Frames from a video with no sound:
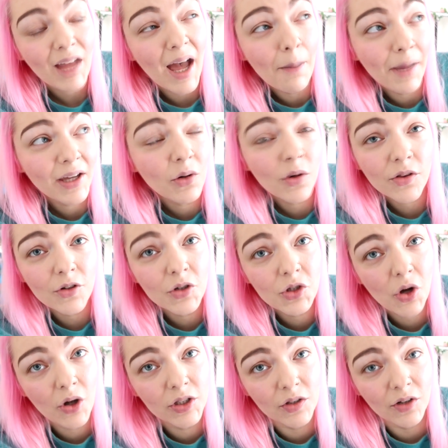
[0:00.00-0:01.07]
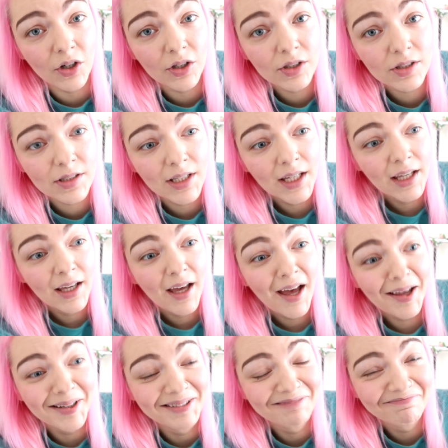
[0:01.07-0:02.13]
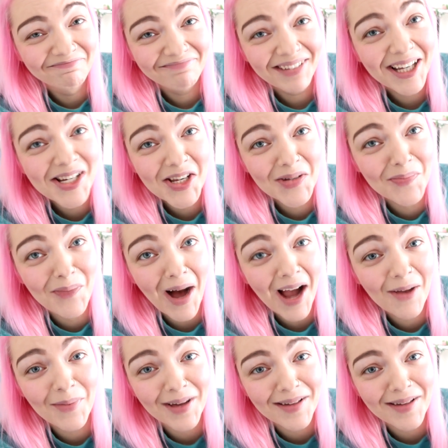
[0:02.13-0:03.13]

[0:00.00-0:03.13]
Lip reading: I might go through to Toys R Us and just buy